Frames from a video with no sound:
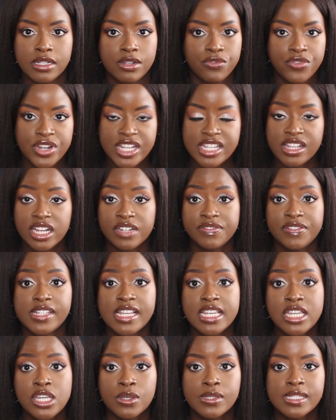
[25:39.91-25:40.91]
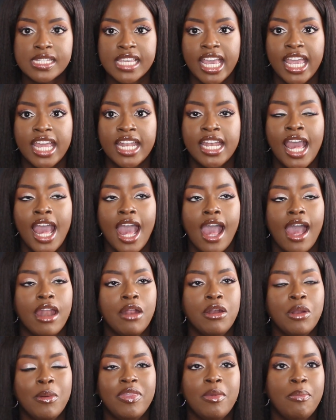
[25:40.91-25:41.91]
resurfacing your skin. I
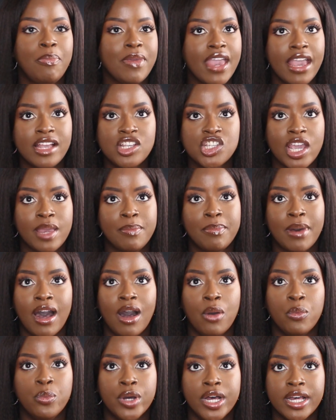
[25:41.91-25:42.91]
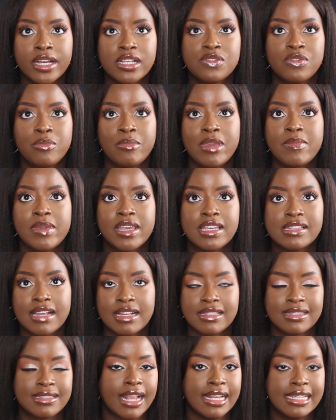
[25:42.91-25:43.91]
don't know if the BHA part works for me because
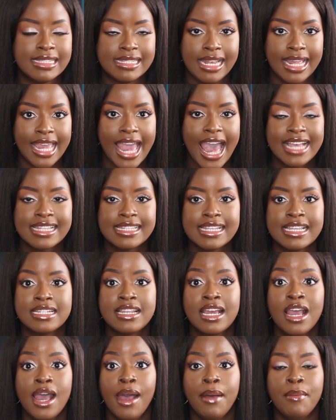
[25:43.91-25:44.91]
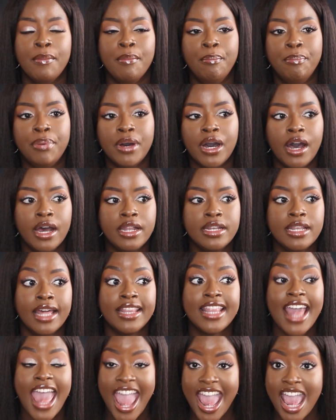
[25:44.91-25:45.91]
that's salicylic acid, but
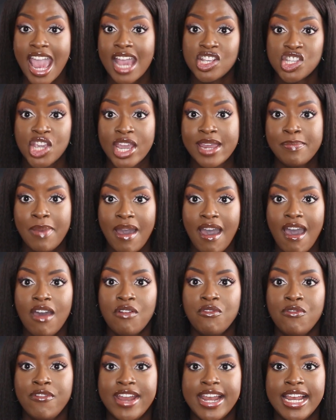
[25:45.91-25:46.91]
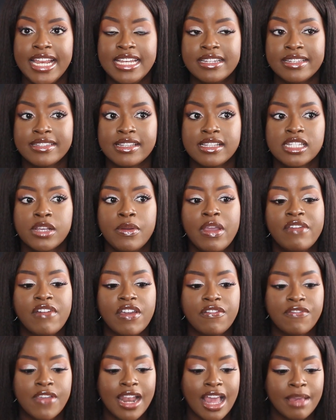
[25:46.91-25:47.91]
the AHA part really does it. So if
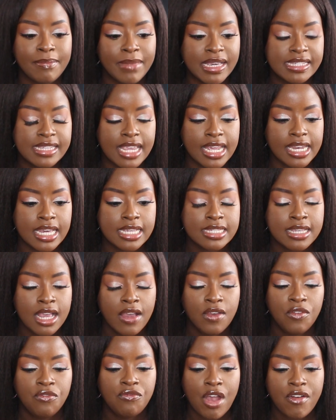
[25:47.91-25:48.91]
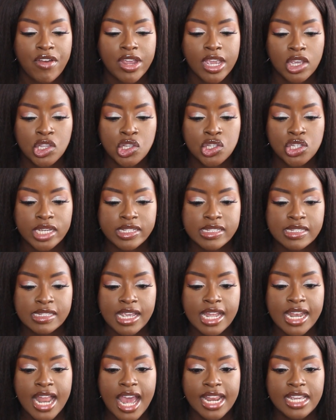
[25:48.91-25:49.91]
I feel like my skin is very
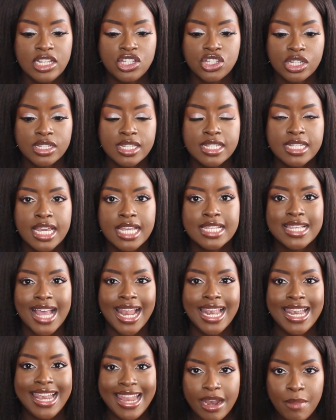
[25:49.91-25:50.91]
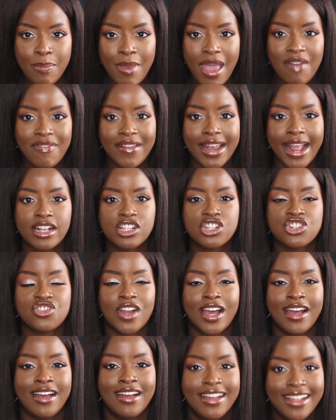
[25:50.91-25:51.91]
congested and it just needs a little bit of an
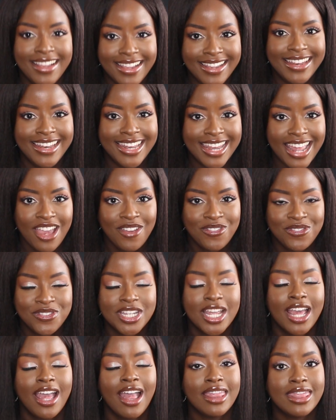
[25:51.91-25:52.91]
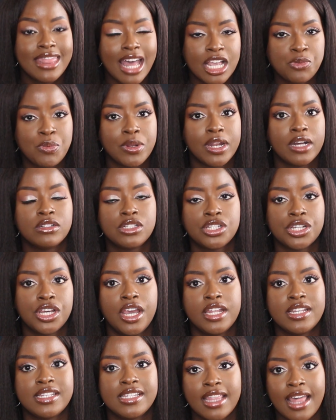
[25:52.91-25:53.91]
extra lift, that's when I'll
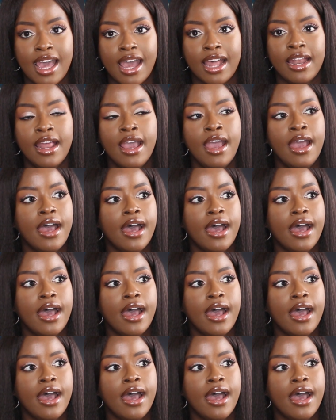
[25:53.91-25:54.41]
turn to that.